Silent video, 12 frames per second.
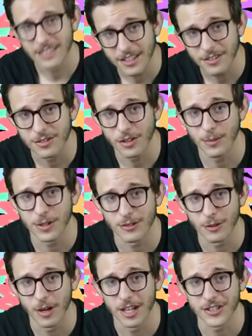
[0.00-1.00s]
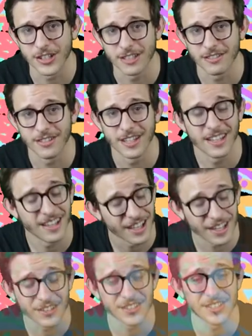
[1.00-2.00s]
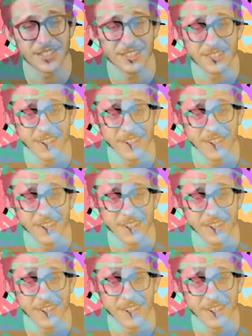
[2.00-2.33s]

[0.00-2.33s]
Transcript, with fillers: Thank you so much for watching, and I'll see you